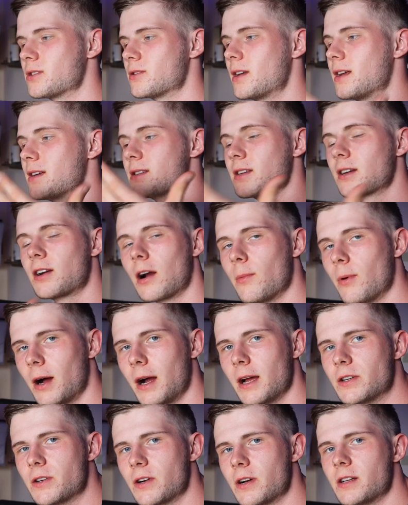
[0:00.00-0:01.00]
So it has the
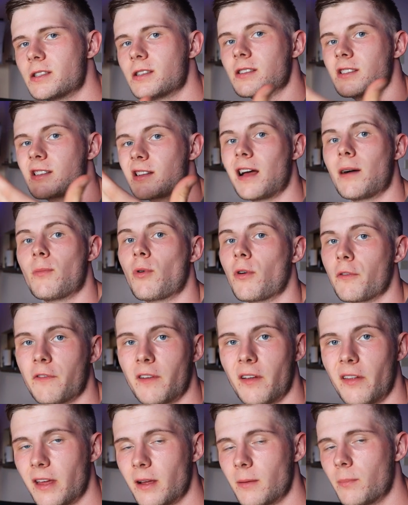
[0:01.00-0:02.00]
carbohydrates, it's a lot more
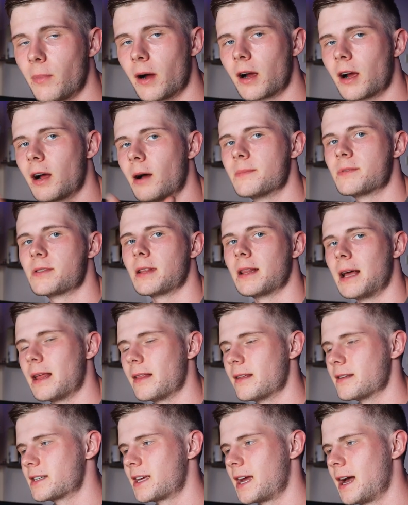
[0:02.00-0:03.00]
filling, but comes with a lot
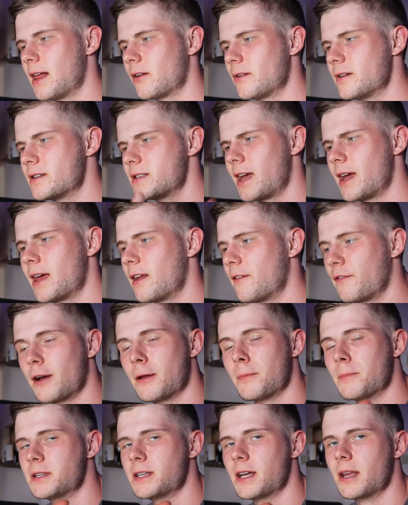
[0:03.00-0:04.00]
less calories, and I
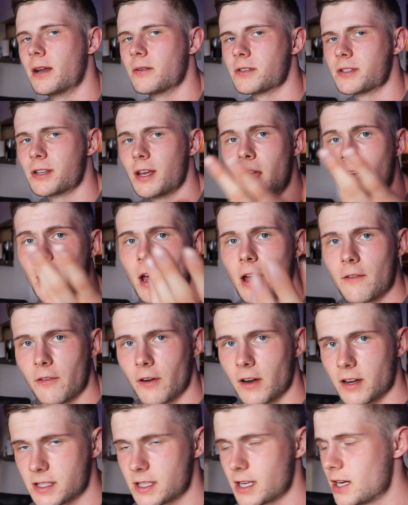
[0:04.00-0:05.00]
find potatoes
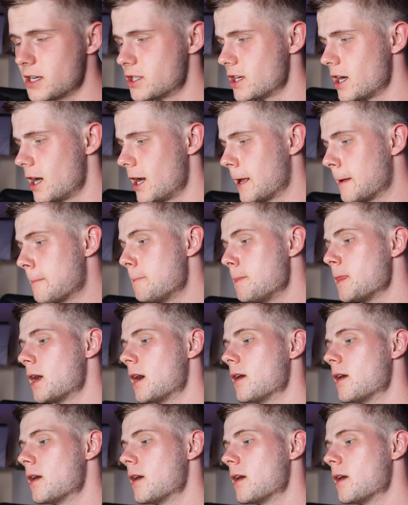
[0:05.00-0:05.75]
very satiating.